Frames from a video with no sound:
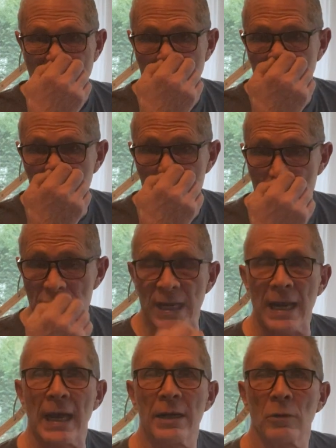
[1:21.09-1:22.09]
Now, I'll just
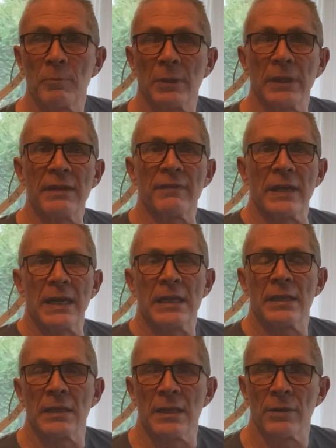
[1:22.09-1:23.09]
say I don't believe in
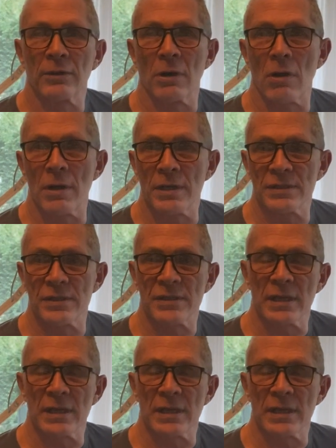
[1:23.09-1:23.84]
any of the other harnesses.